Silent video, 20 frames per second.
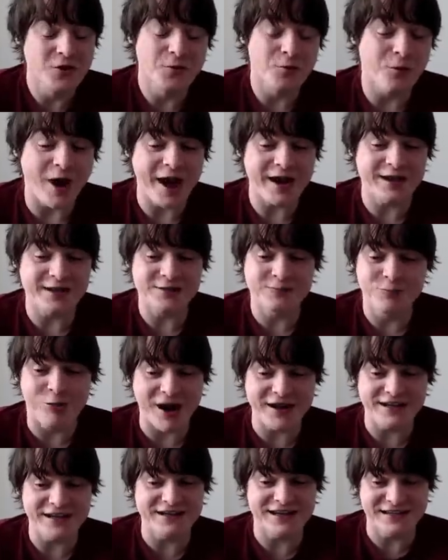
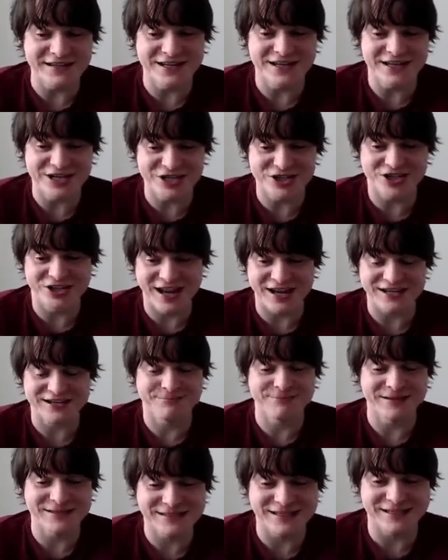why did Indonesia get to
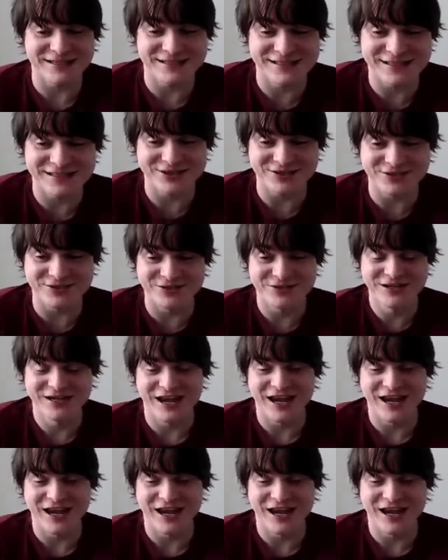be 62?